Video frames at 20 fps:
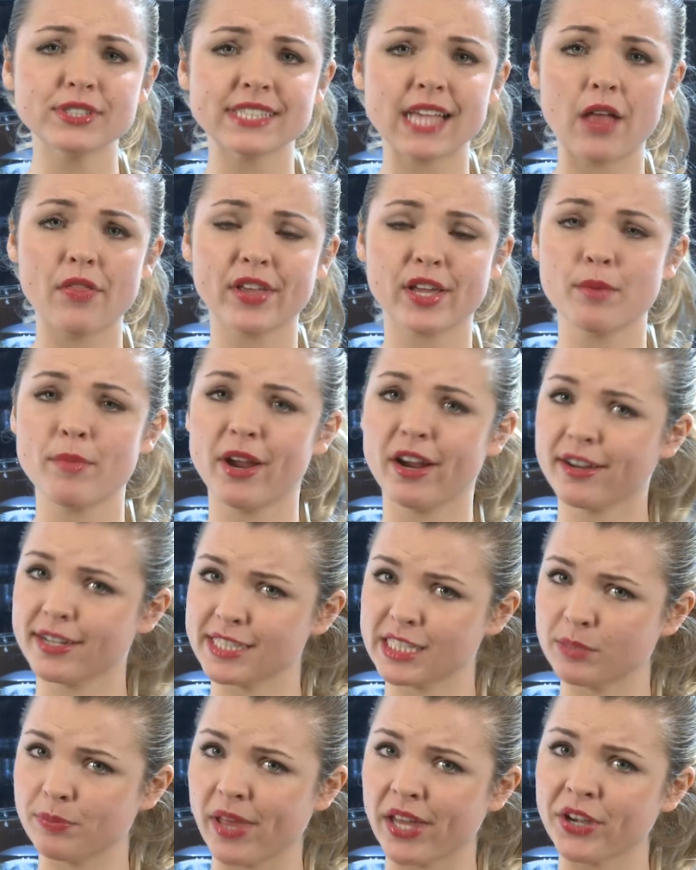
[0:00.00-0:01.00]
sound like
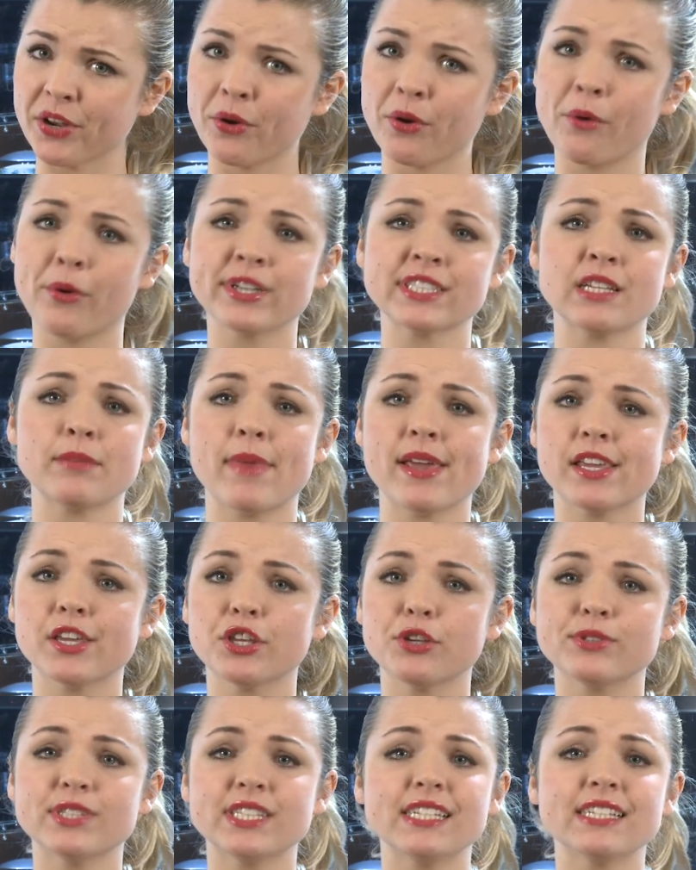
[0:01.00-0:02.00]
American Splendor, or is it
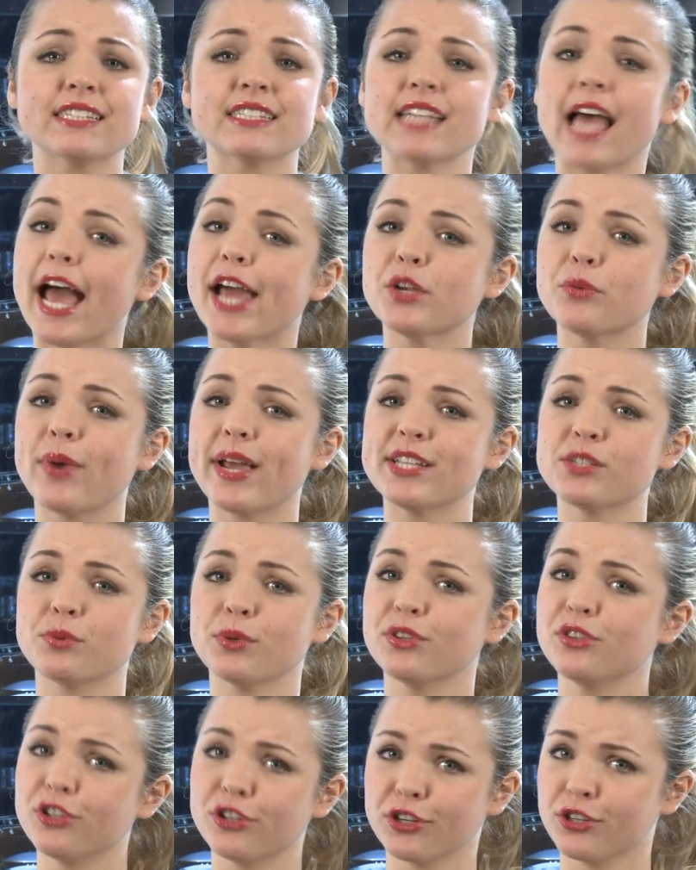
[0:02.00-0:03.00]
making you see Sideways
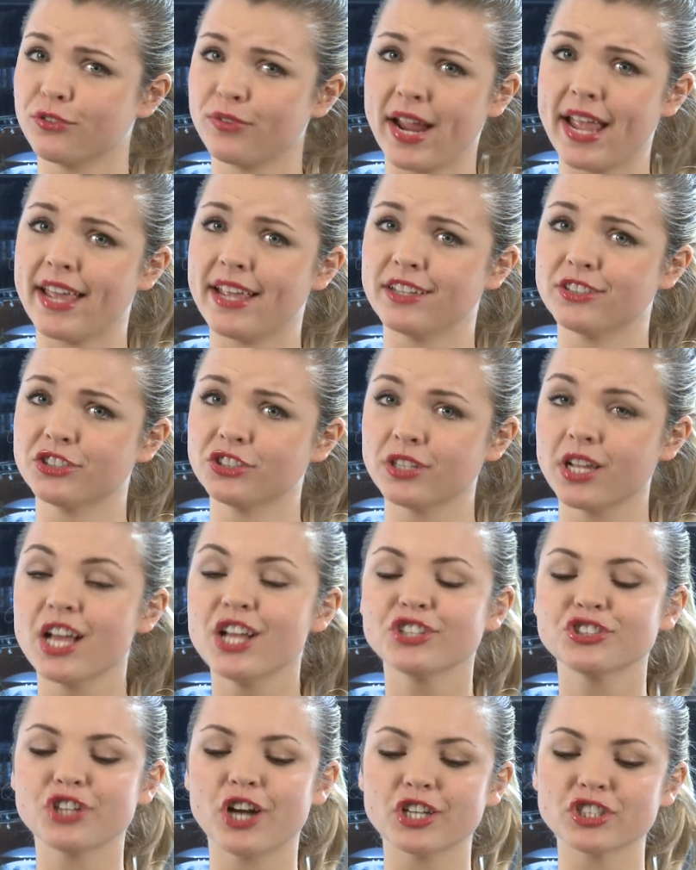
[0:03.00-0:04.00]
with nerd rage?
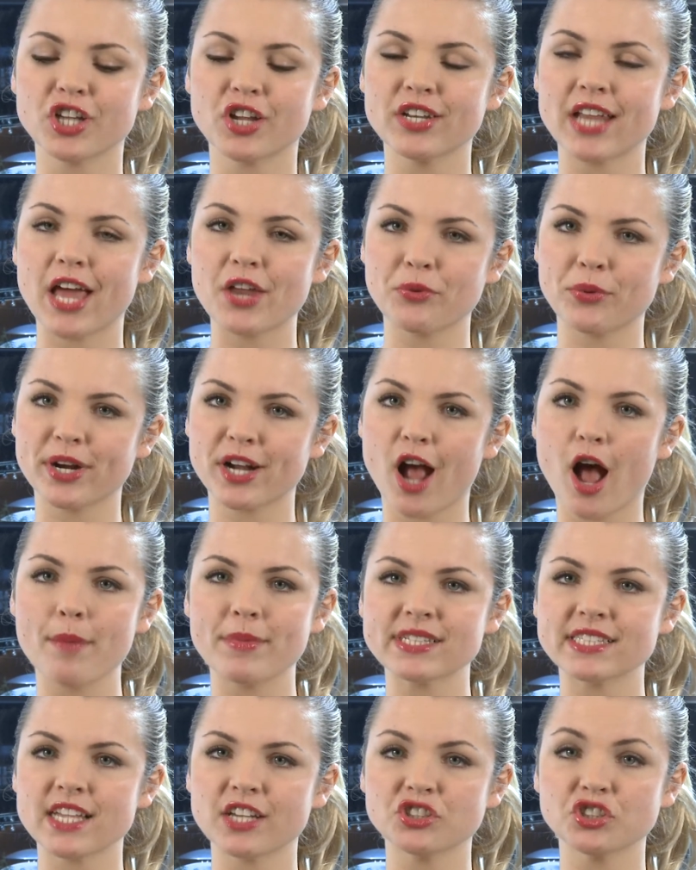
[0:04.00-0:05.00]
Charge on down to our
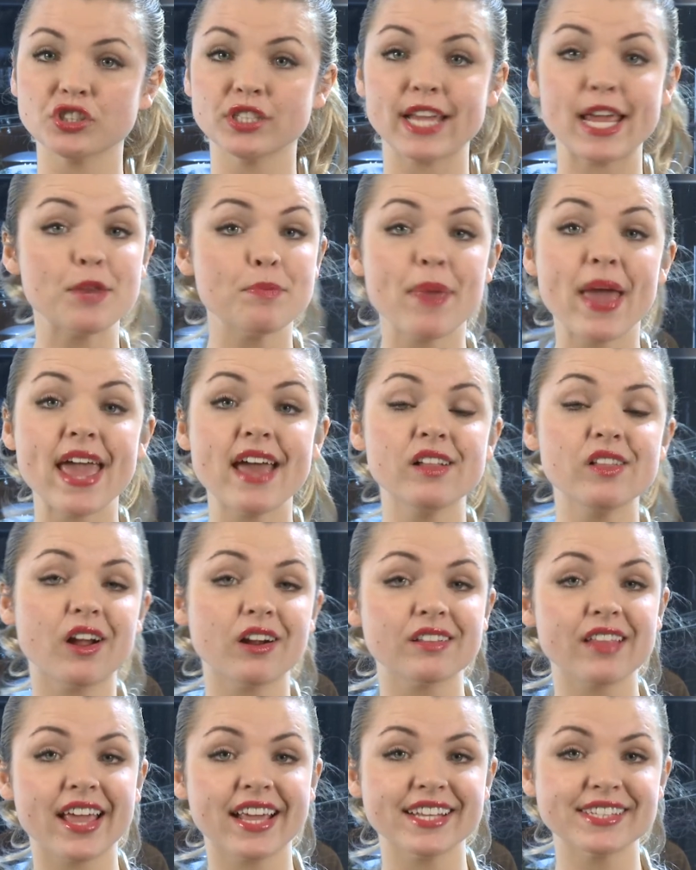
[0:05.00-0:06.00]
comment section, impale
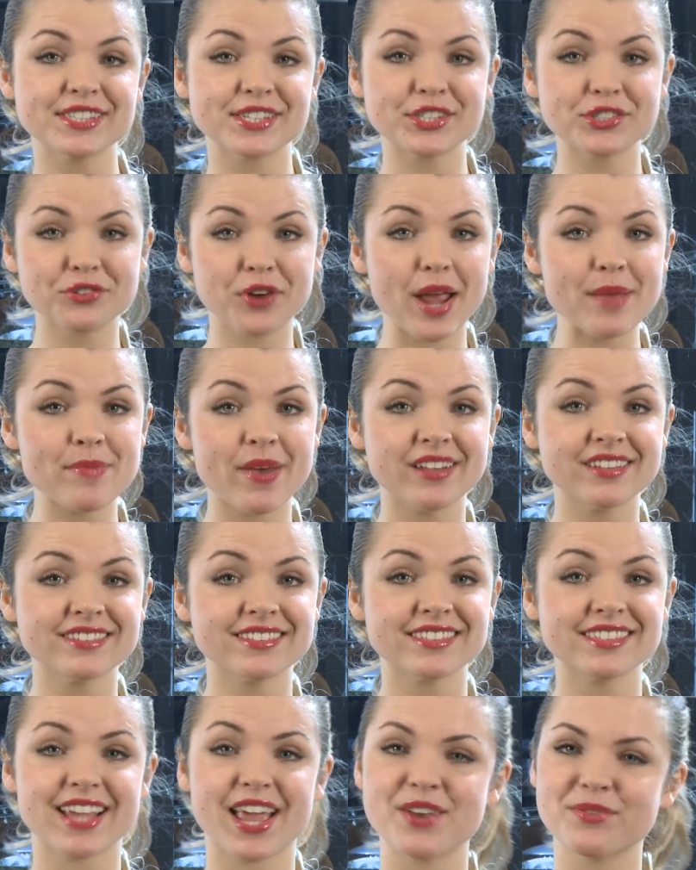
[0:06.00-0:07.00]
our like and subscribe
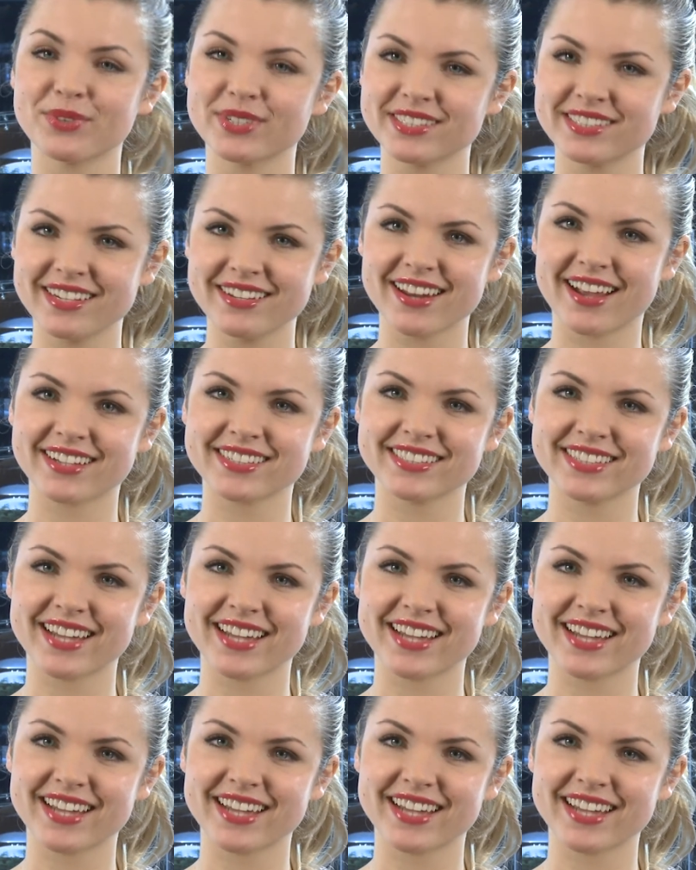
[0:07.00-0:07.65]
buttons, and we'll see you next